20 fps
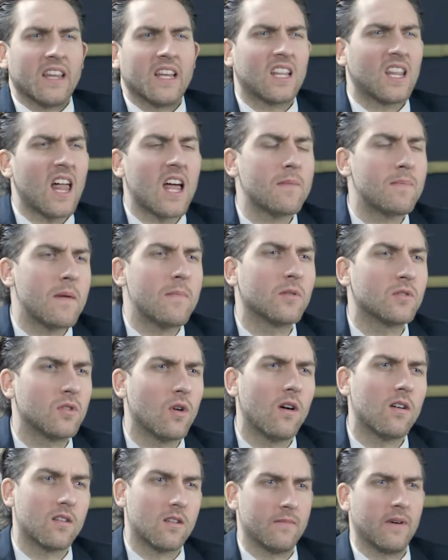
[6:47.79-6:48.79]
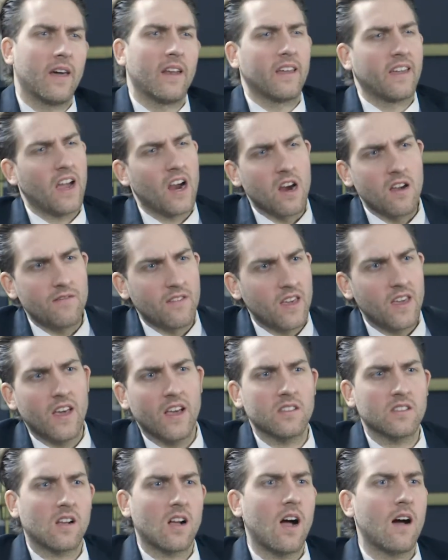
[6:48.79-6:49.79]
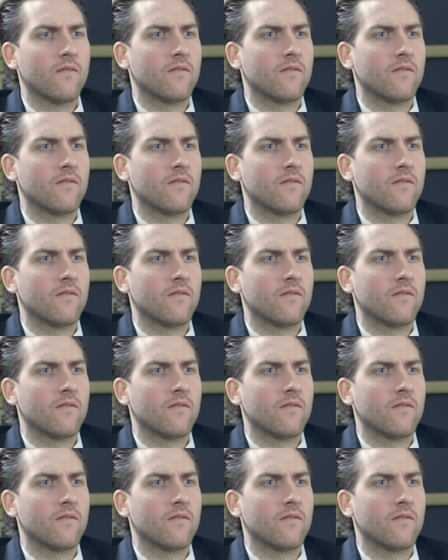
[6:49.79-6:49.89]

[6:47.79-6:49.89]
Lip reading: Like a lot of people talk about it. Gary Vee has